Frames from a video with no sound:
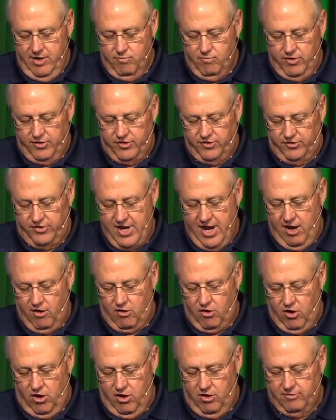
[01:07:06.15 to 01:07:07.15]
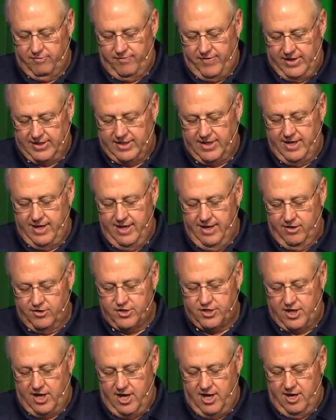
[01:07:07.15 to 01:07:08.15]
which is now called Fatah
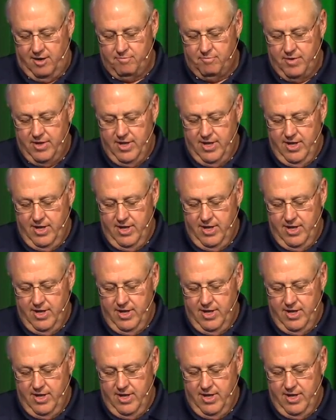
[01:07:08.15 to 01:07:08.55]
al-Sham,